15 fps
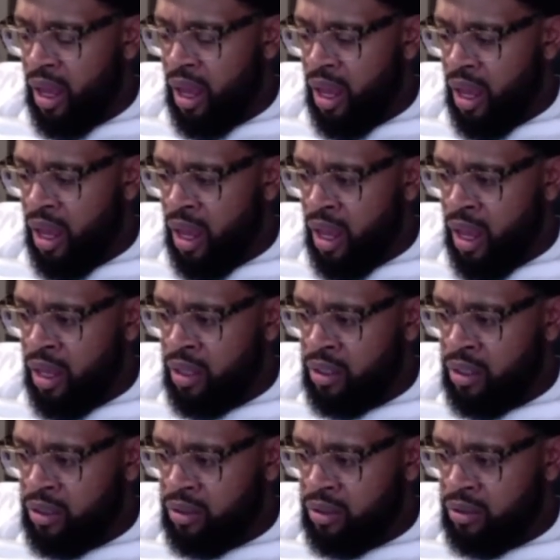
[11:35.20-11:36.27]
And
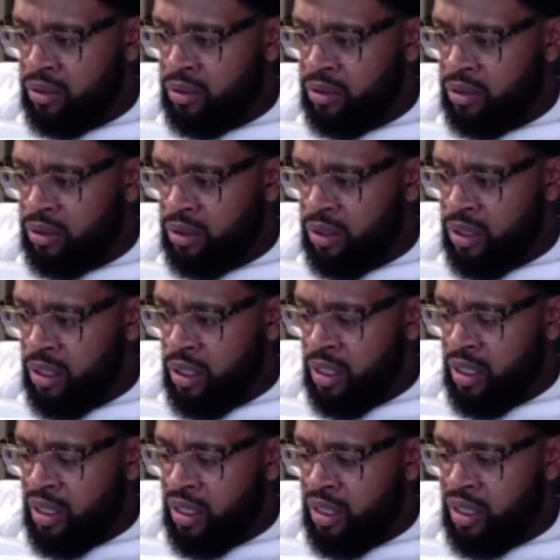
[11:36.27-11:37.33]

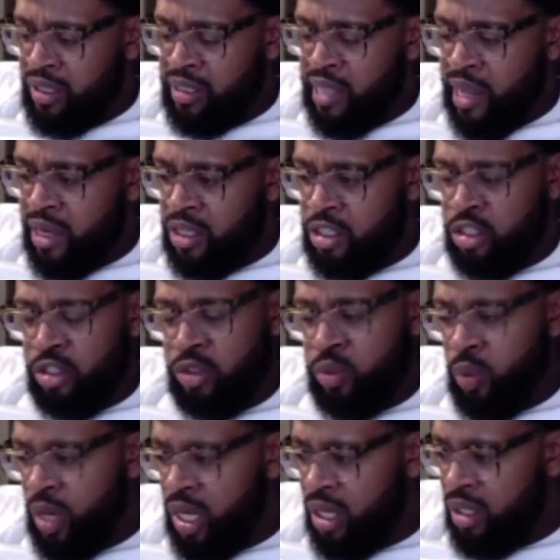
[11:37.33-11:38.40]
the 10 is
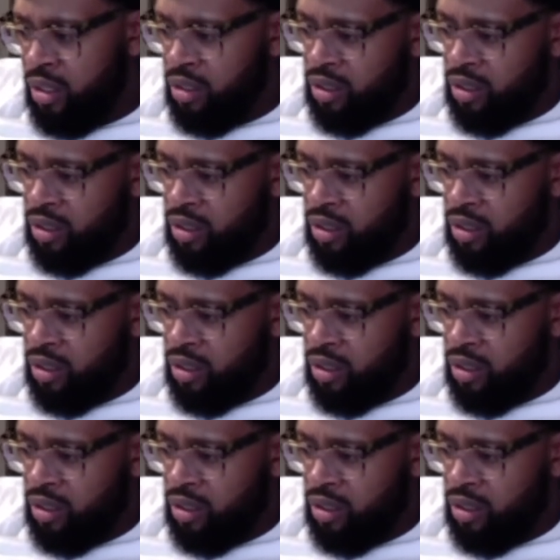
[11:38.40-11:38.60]
sweet.